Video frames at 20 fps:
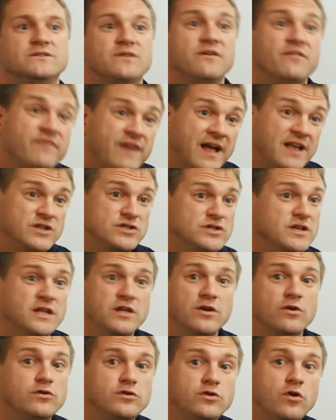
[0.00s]
So eventually
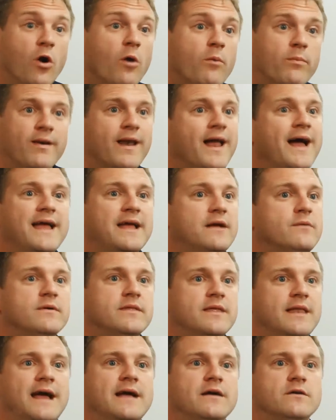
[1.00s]
you're not playing
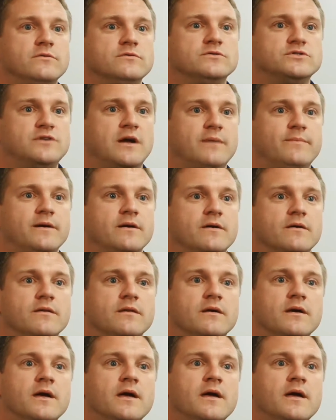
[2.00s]
with an ankle strapping on.